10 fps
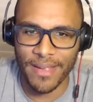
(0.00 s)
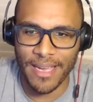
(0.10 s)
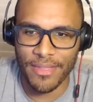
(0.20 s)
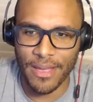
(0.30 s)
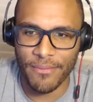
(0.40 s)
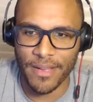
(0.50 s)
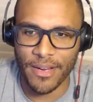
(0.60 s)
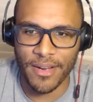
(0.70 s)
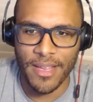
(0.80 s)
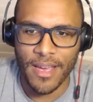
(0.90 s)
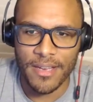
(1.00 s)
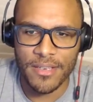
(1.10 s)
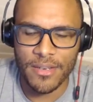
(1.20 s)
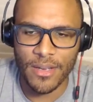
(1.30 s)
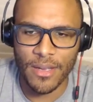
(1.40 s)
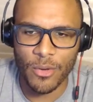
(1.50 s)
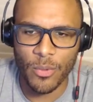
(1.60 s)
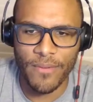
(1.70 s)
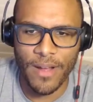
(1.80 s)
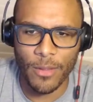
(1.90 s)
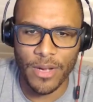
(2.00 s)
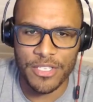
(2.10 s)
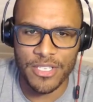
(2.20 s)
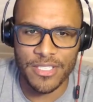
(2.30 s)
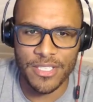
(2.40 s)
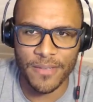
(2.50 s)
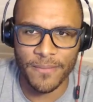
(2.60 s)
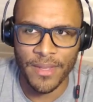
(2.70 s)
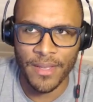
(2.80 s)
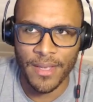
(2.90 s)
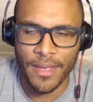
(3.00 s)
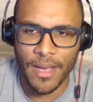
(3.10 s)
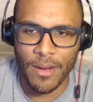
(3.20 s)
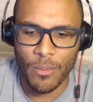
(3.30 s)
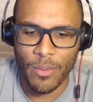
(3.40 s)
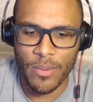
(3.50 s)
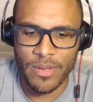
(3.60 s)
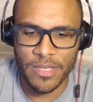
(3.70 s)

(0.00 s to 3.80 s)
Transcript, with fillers: I, I, I figured. A, a quick follow up question Is there uh, when,